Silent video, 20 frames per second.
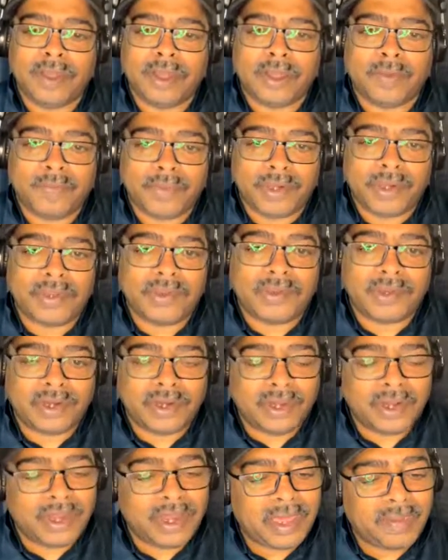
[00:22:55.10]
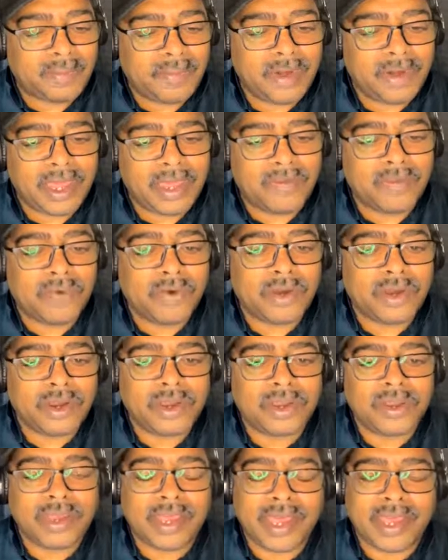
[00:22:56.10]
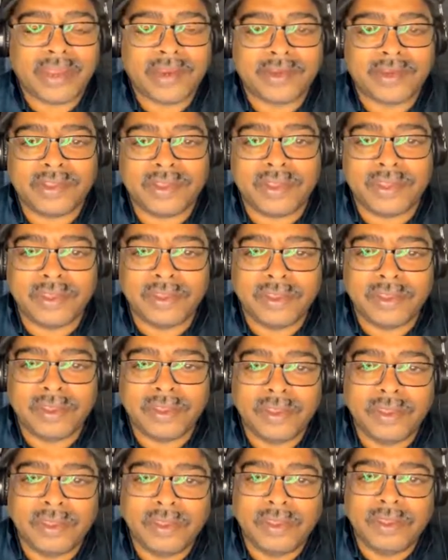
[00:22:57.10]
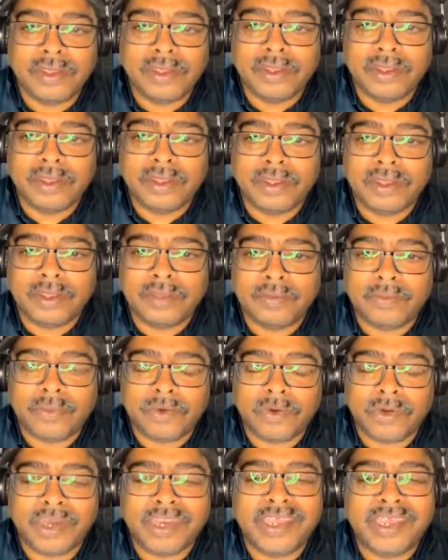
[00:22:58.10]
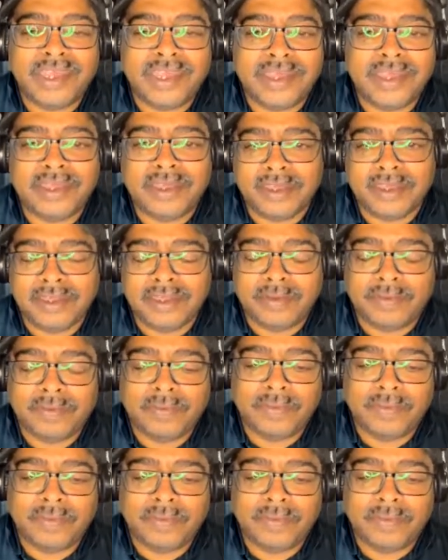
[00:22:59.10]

competition, a network actually, or league,